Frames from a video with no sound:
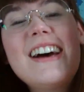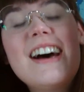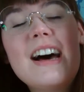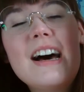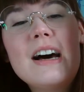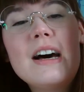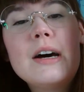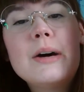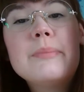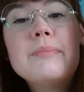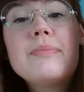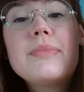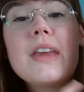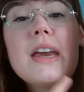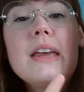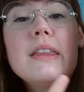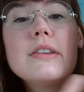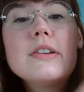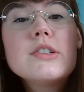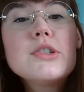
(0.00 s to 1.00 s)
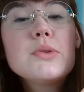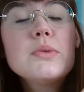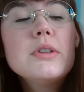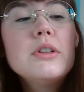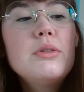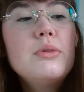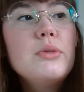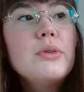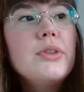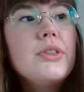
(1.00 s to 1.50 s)
And there's a
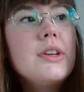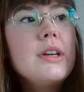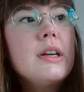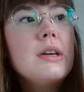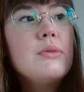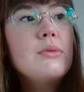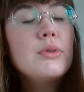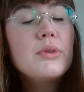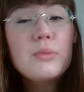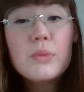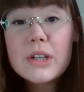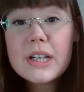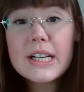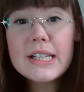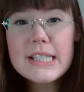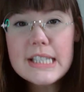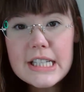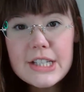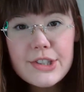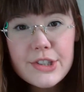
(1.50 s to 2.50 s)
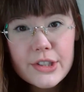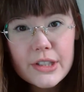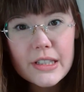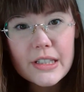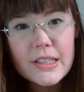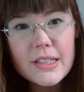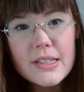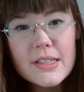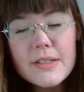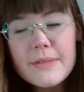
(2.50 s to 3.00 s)
really cool thing when I teach
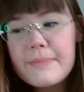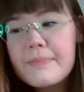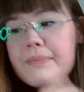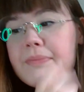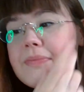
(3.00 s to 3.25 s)
this.